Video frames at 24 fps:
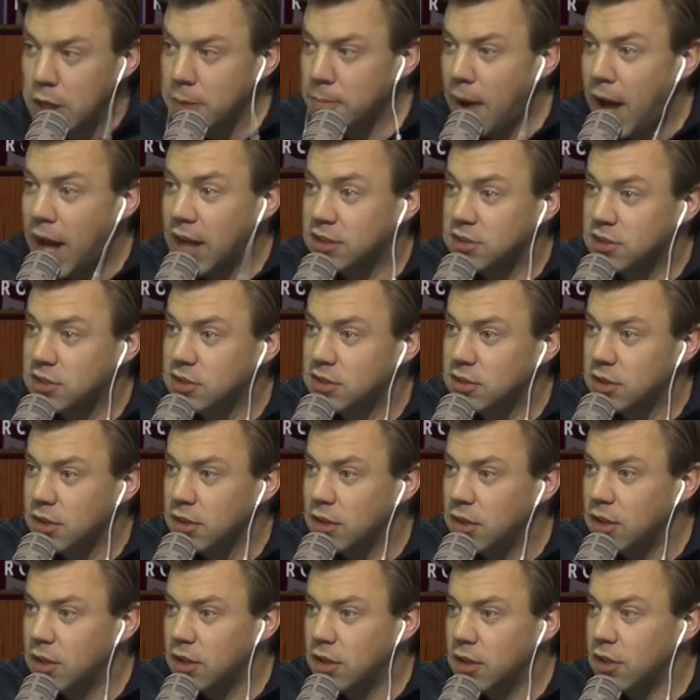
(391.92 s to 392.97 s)
bucks in
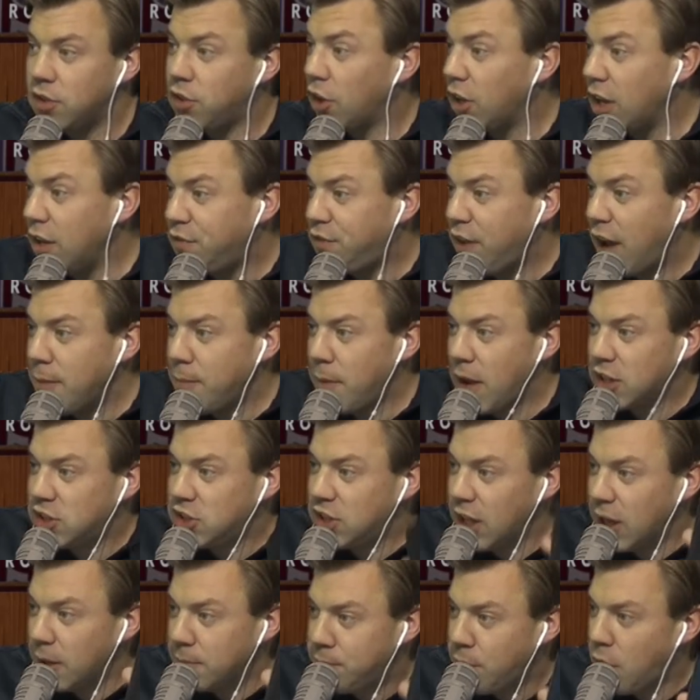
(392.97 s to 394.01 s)
theory, thirty-five see, bucks. You
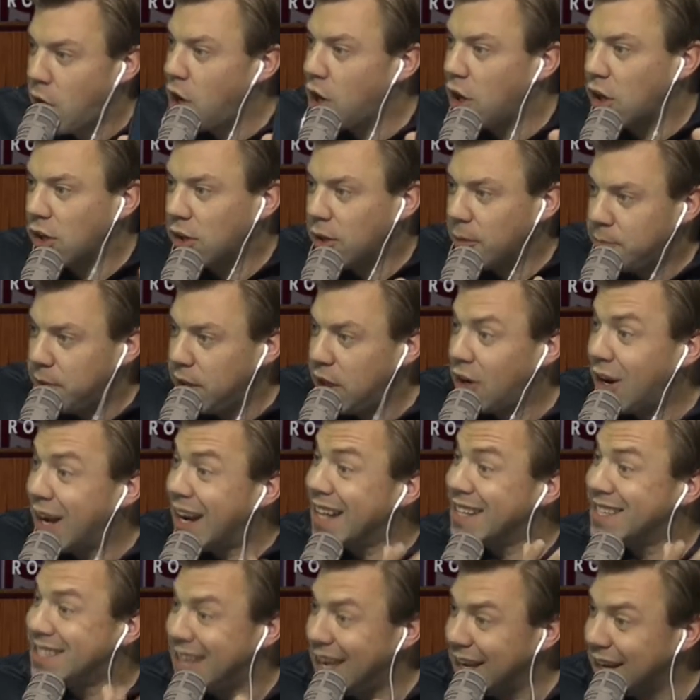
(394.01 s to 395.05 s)
get a burger, a beer, and
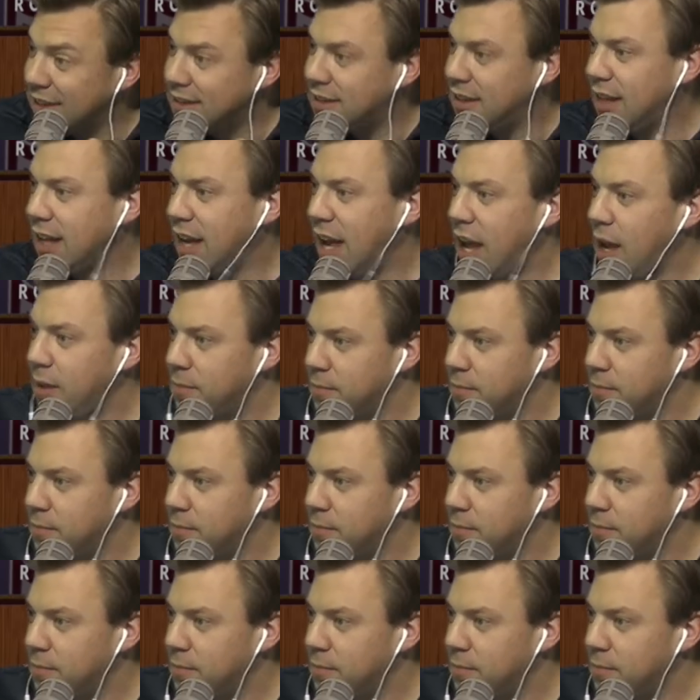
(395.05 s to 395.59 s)
a ticket to the game.